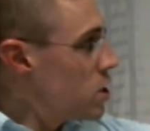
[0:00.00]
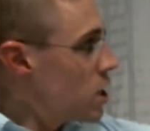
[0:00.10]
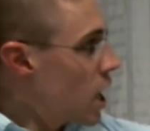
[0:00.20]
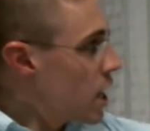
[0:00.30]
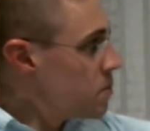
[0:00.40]

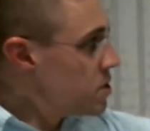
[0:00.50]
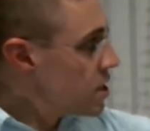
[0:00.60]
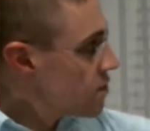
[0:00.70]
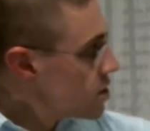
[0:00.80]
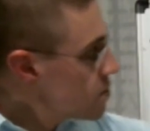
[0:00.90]
I'm
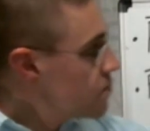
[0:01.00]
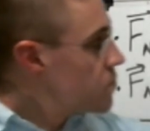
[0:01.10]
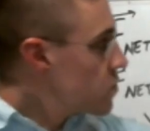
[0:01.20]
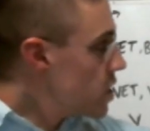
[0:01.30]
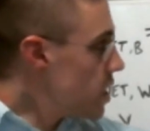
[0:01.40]
given
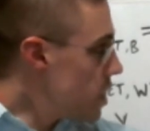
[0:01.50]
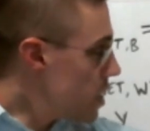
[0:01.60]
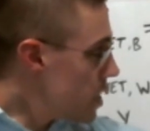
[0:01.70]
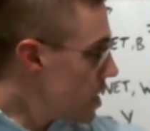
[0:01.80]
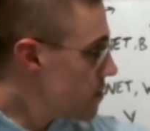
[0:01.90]

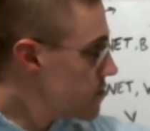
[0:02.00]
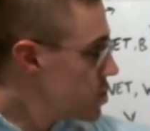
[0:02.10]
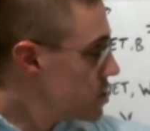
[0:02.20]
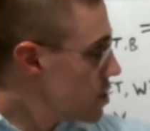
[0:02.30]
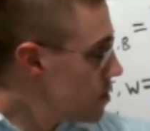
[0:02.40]

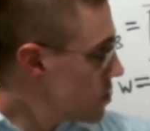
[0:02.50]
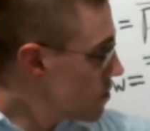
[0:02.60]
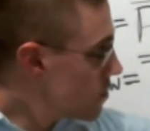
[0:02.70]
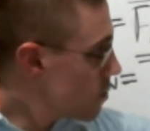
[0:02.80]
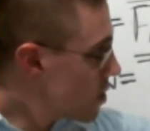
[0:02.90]
FGW
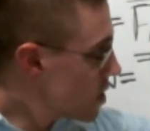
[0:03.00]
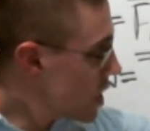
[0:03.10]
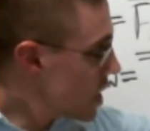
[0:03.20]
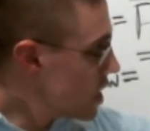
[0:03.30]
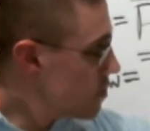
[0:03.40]
for part
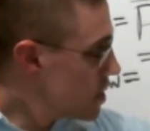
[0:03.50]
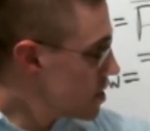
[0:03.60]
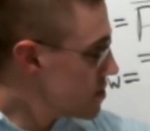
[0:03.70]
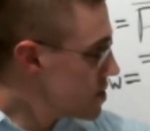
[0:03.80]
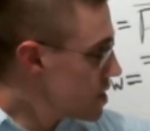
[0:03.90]
A, B, and
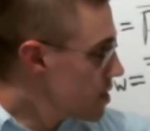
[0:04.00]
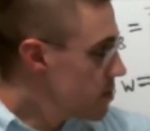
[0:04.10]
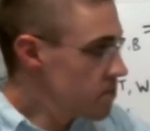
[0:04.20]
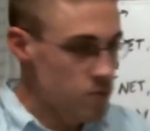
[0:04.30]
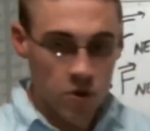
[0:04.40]
C
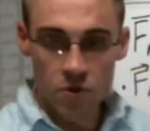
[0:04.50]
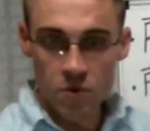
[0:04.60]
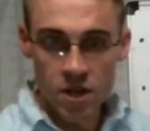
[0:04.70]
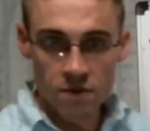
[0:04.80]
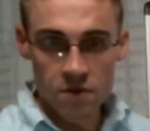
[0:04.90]
with three
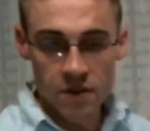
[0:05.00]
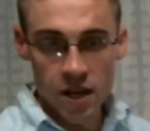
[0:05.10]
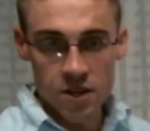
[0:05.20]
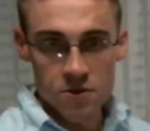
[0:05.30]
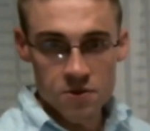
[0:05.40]
different
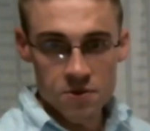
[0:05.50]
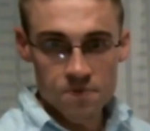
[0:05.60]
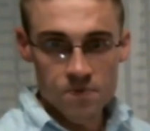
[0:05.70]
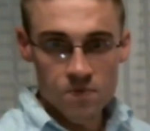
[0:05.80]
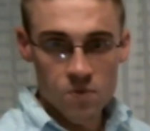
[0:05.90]
values.
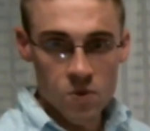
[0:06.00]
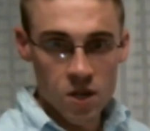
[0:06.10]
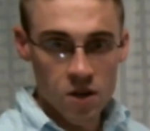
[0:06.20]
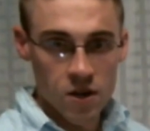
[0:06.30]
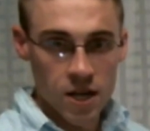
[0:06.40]

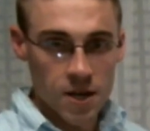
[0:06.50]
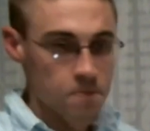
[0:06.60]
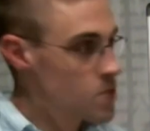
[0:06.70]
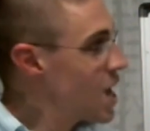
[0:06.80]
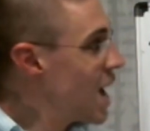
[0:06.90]
Okay.
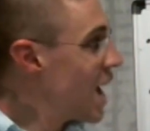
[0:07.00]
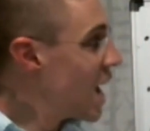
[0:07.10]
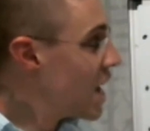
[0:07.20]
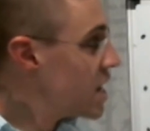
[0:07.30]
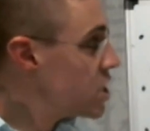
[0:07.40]

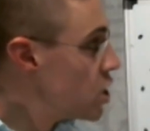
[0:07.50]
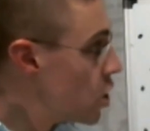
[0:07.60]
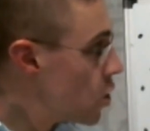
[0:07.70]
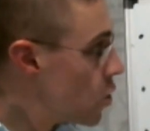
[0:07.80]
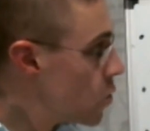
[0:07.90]
I
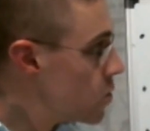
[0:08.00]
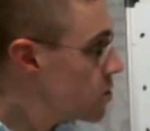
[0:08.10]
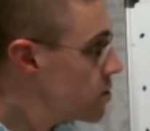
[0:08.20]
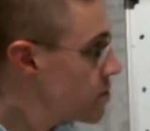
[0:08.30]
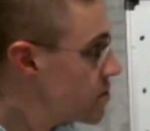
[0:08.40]
know
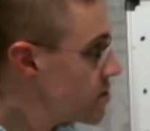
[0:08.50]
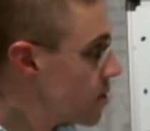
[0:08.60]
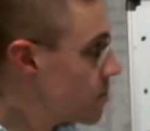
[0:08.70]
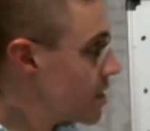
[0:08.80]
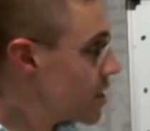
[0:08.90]

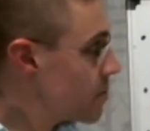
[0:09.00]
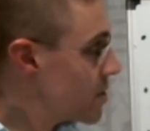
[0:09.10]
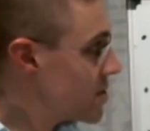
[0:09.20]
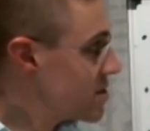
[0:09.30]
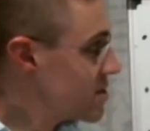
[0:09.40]
something about
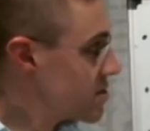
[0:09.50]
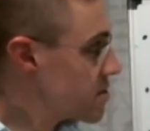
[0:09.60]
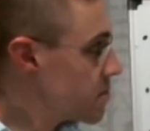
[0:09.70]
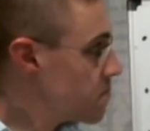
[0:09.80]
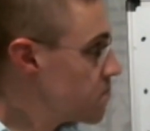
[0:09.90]
this
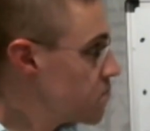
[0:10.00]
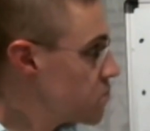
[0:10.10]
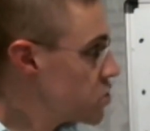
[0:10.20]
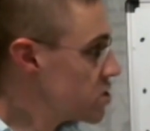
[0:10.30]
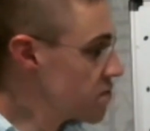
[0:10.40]
system
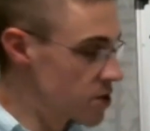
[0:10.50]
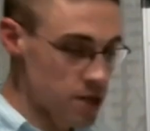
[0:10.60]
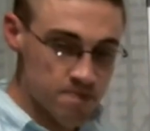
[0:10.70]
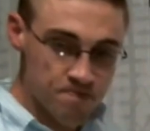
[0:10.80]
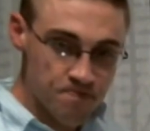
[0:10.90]
just
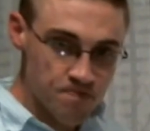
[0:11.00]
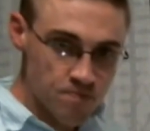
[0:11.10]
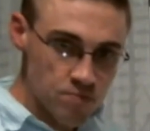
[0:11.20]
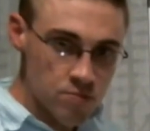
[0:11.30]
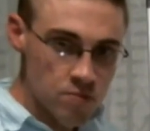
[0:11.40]
from
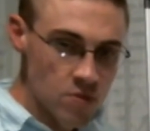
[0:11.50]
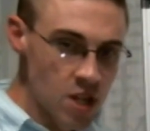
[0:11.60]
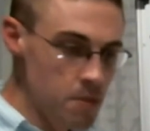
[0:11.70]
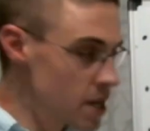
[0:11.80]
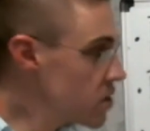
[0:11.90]

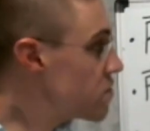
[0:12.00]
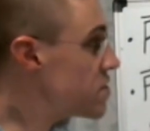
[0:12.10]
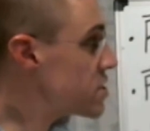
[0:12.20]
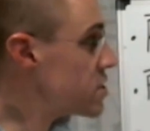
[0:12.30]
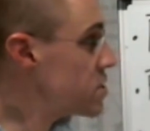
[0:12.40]
my own
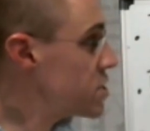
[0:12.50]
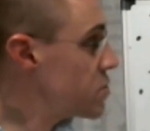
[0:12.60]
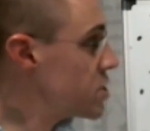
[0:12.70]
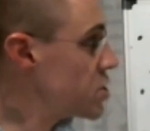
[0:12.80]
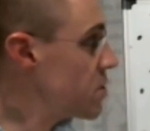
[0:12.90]
physical
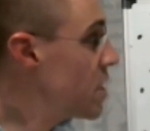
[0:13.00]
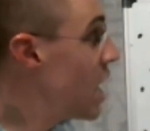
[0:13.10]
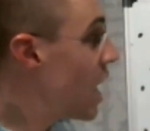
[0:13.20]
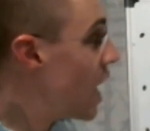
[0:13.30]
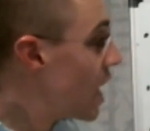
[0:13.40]
intuition.
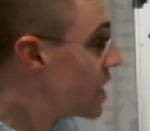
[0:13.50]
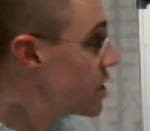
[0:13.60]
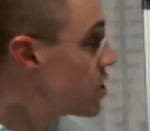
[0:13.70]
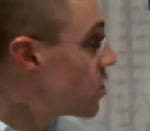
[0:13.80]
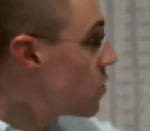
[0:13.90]
I
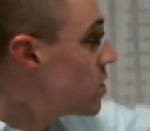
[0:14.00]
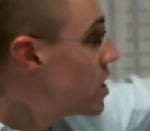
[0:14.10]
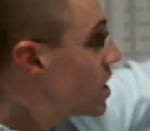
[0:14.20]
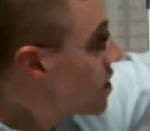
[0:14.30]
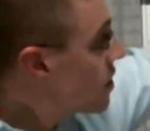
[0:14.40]
know
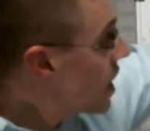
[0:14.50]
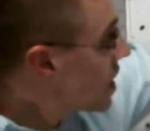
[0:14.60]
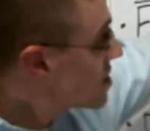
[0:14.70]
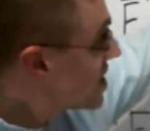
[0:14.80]
that